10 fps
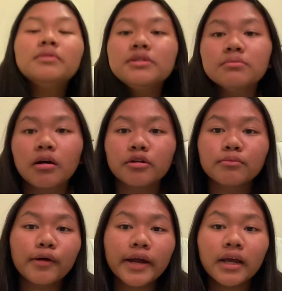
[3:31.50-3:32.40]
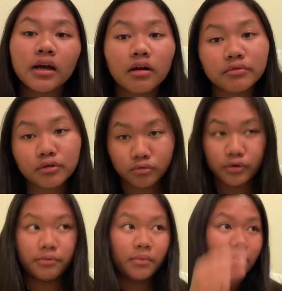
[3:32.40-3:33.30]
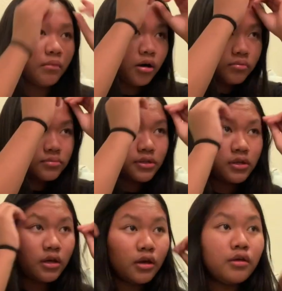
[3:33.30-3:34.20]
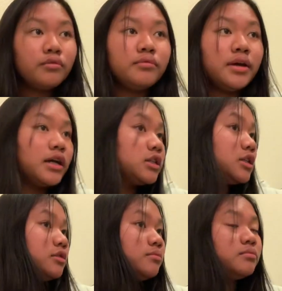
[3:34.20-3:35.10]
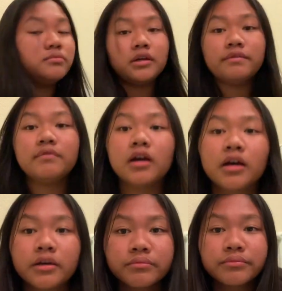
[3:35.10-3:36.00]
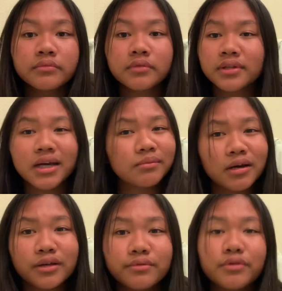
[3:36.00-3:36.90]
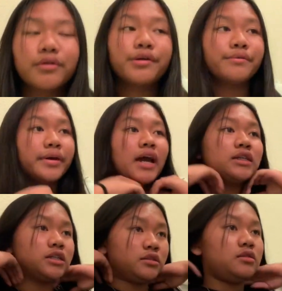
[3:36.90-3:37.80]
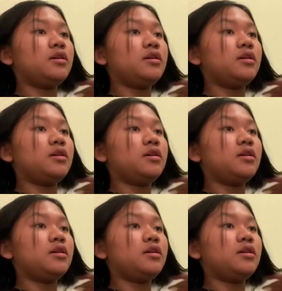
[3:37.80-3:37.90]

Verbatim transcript: tomorrow morning I'll record my mom's reaction. If not, I'm not gonna record her reaction.